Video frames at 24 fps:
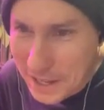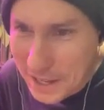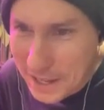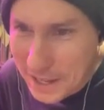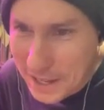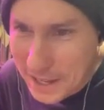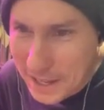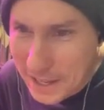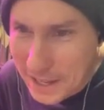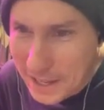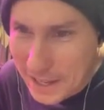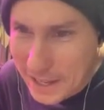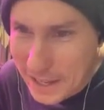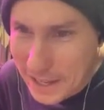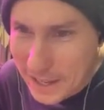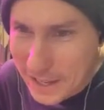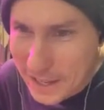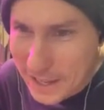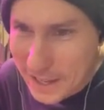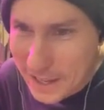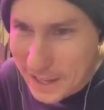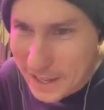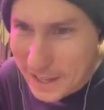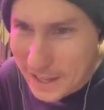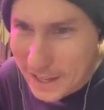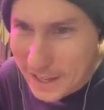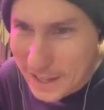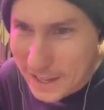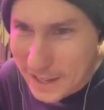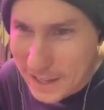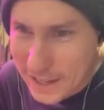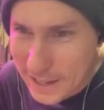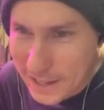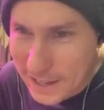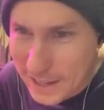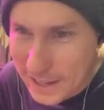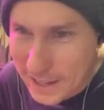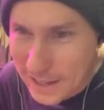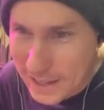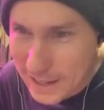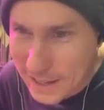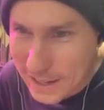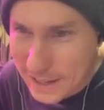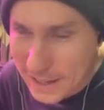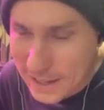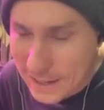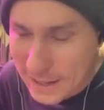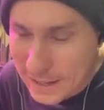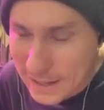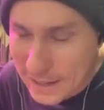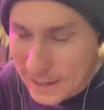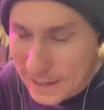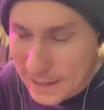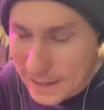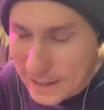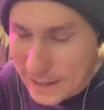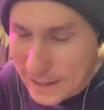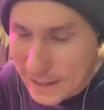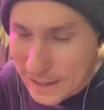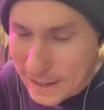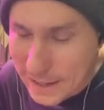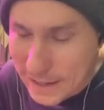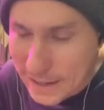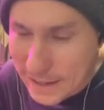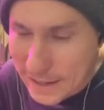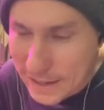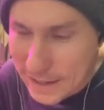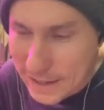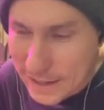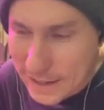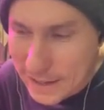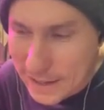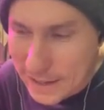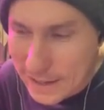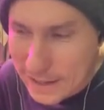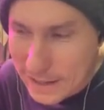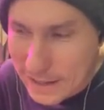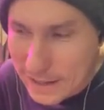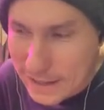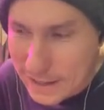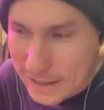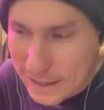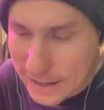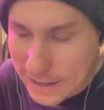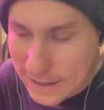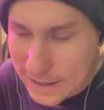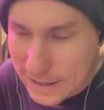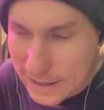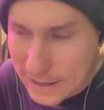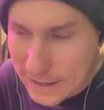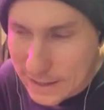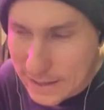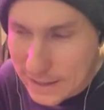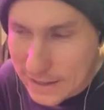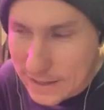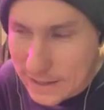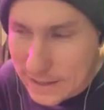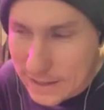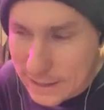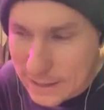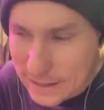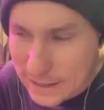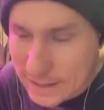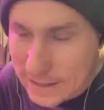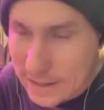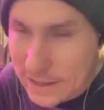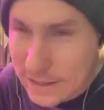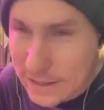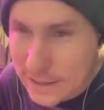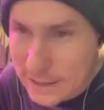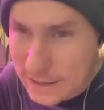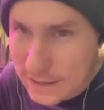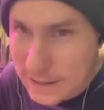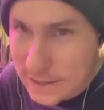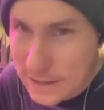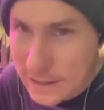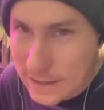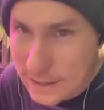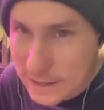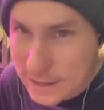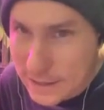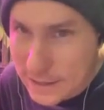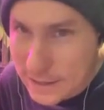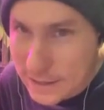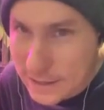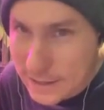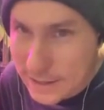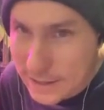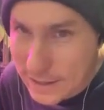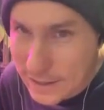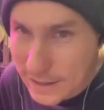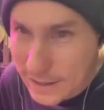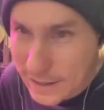(not speaking)